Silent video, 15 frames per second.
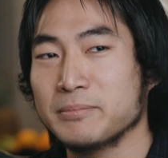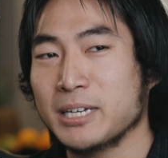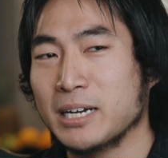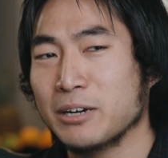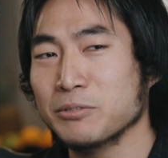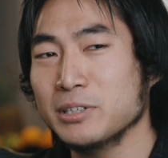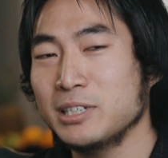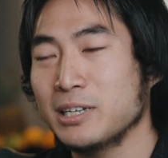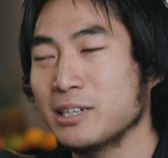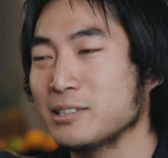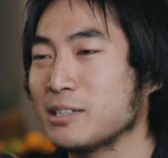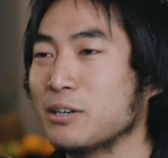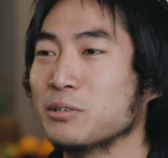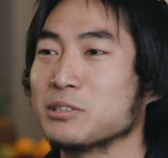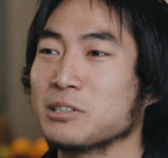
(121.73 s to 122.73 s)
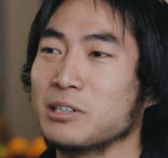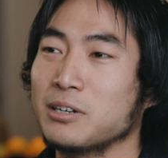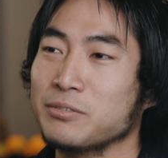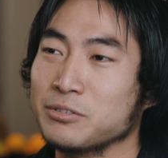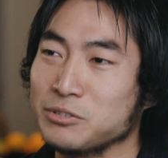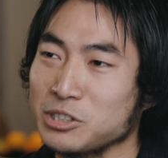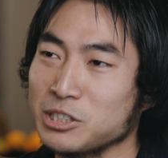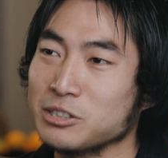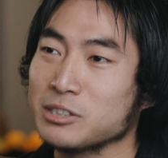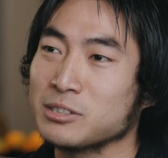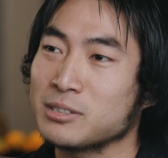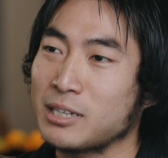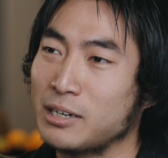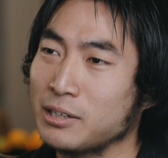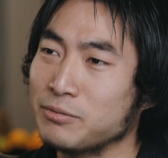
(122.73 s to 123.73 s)
And I realized that was the love of
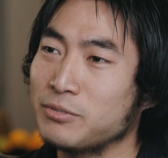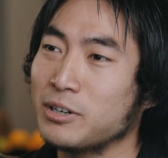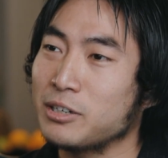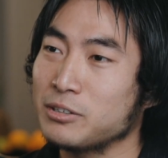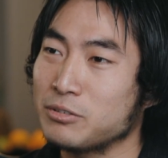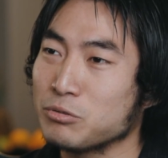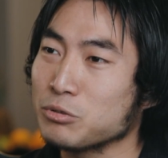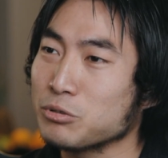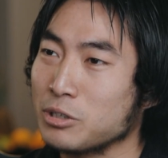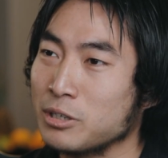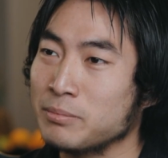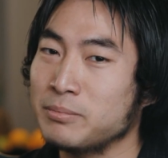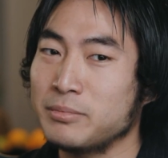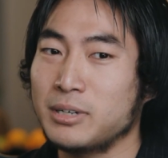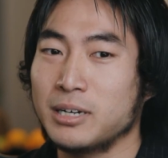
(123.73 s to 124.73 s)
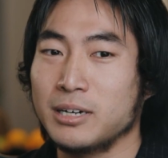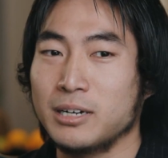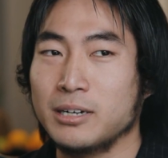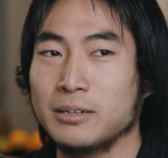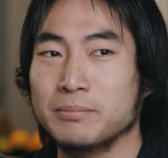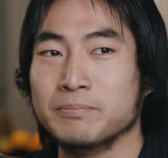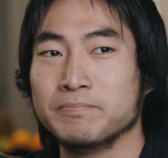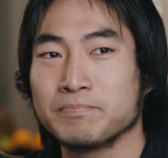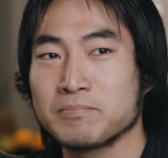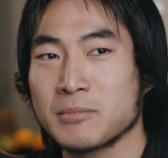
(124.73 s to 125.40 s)
Jesus that I felt through them.